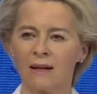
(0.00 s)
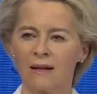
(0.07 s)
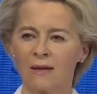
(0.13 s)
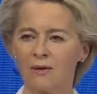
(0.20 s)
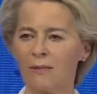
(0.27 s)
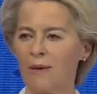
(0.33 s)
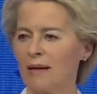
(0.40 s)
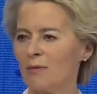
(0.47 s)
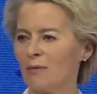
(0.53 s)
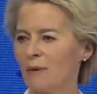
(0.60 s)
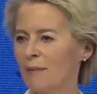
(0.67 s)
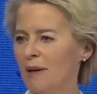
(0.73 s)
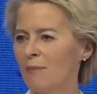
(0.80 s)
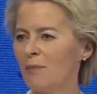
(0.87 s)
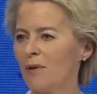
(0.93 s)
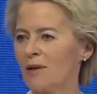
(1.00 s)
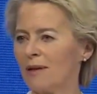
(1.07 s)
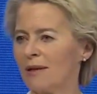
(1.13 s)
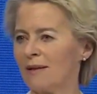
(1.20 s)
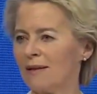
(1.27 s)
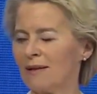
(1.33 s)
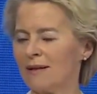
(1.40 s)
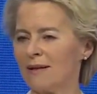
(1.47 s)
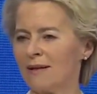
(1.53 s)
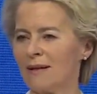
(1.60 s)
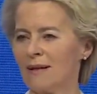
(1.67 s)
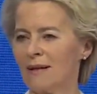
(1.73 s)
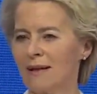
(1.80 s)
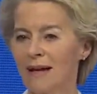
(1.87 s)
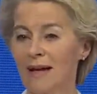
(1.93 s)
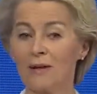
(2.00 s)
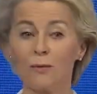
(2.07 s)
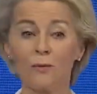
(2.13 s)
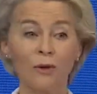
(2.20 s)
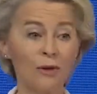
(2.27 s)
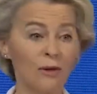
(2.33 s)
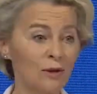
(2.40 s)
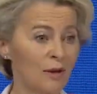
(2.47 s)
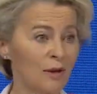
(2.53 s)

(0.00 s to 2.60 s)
You might remember, and you worked